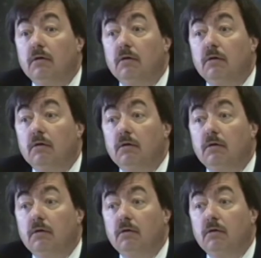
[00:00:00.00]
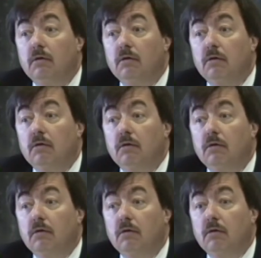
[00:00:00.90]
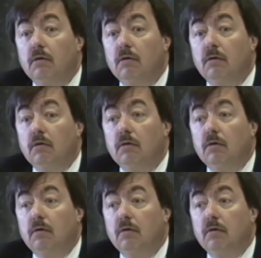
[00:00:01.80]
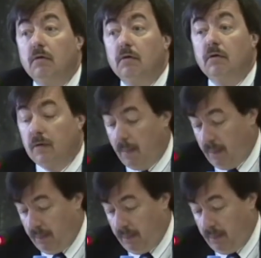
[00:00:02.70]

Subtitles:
Nothing is said.